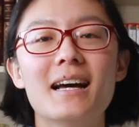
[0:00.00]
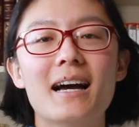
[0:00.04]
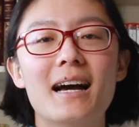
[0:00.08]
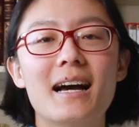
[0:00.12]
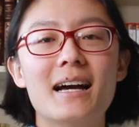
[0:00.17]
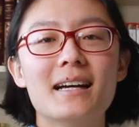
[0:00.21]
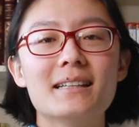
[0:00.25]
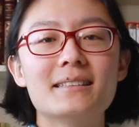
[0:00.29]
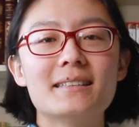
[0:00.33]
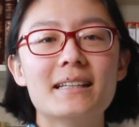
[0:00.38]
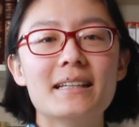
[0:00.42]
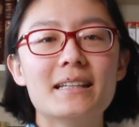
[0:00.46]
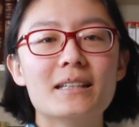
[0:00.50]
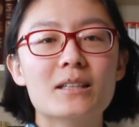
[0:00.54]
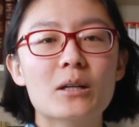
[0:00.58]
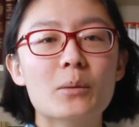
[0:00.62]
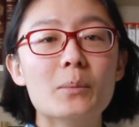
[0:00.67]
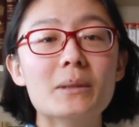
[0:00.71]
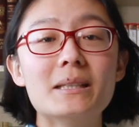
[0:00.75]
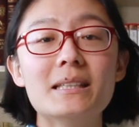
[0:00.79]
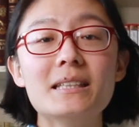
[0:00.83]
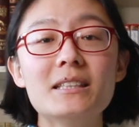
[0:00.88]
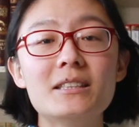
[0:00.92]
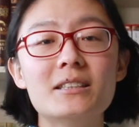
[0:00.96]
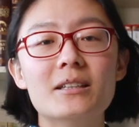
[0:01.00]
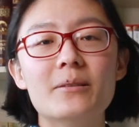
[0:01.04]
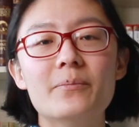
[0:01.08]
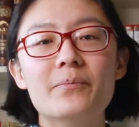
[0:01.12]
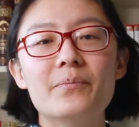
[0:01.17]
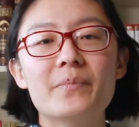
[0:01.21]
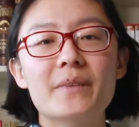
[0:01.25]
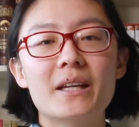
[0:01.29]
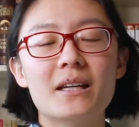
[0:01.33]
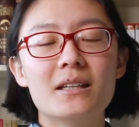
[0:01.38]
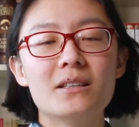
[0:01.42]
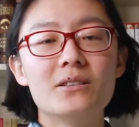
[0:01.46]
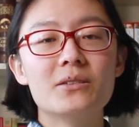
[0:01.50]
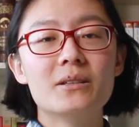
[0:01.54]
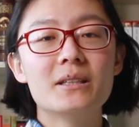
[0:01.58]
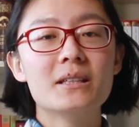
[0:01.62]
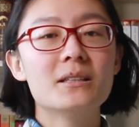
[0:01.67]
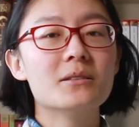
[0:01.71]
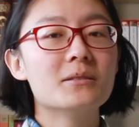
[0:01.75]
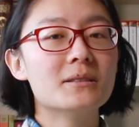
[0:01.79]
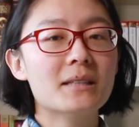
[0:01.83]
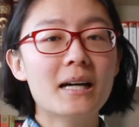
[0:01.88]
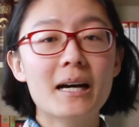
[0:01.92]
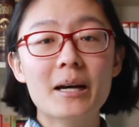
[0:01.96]
as a competition and to
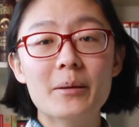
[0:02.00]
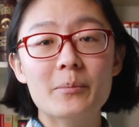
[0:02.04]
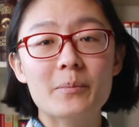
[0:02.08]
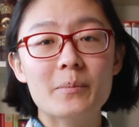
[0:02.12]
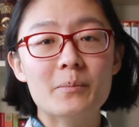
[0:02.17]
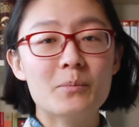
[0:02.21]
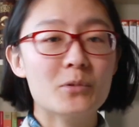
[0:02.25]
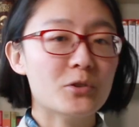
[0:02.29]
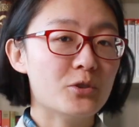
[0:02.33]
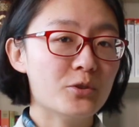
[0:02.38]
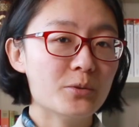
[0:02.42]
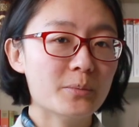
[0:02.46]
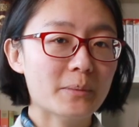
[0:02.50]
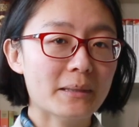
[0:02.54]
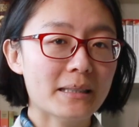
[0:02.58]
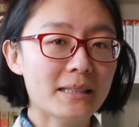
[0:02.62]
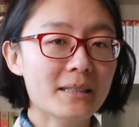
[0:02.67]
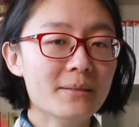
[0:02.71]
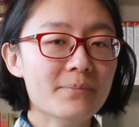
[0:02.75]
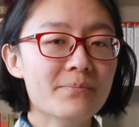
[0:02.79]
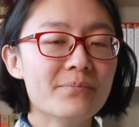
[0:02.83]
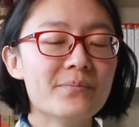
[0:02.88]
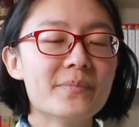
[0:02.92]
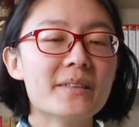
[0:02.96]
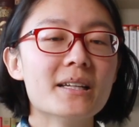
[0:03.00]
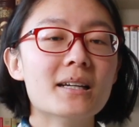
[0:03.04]
kill time, presumably,